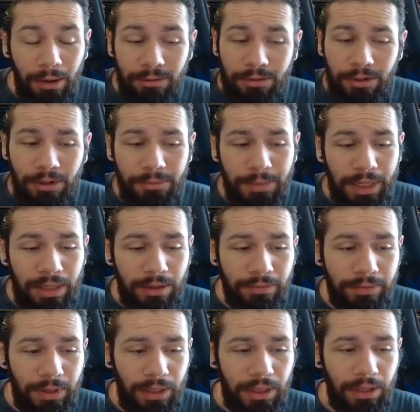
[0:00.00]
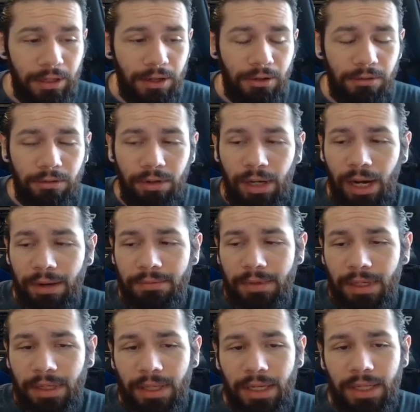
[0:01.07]
I was going to make a video
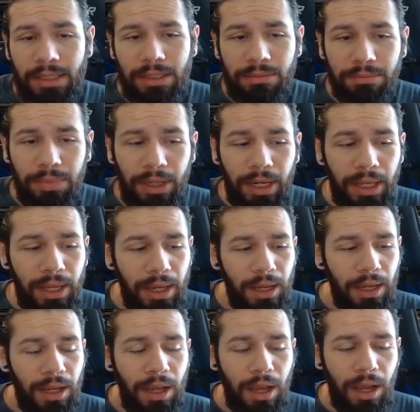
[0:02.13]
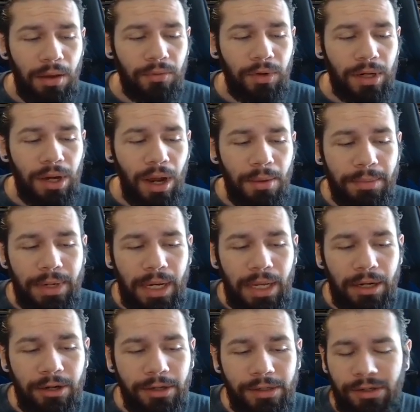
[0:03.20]
crafting this, but
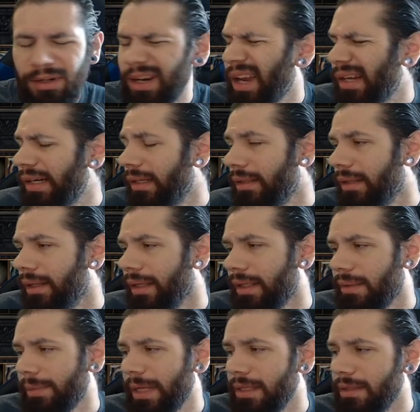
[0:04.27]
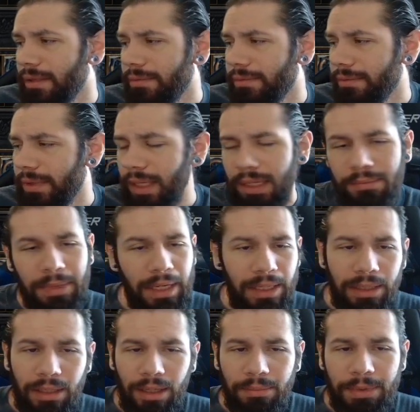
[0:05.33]
recombinators are kind of expensive in
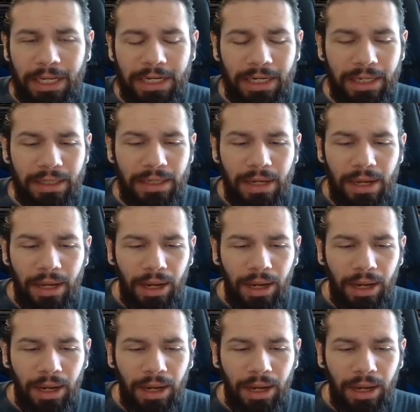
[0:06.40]
my opinion.